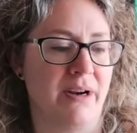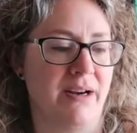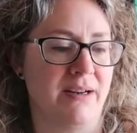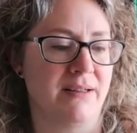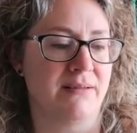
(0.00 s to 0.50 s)

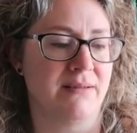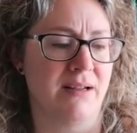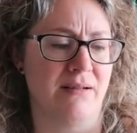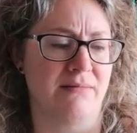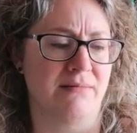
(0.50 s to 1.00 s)
where,
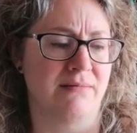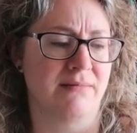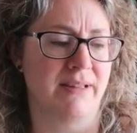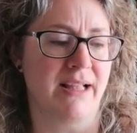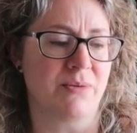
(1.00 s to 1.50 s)
no,
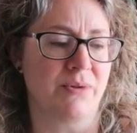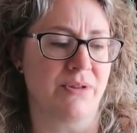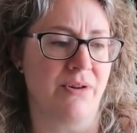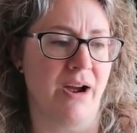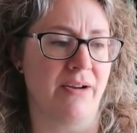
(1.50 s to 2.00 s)
that's where the
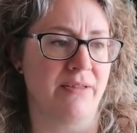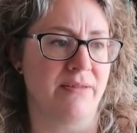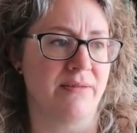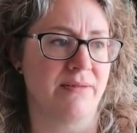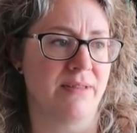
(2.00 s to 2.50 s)
Crown and
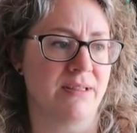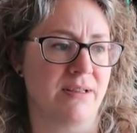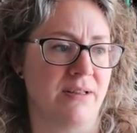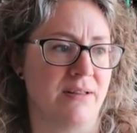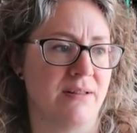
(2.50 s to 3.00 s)

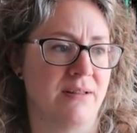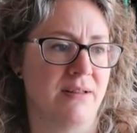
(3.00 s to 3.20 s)
Thistle,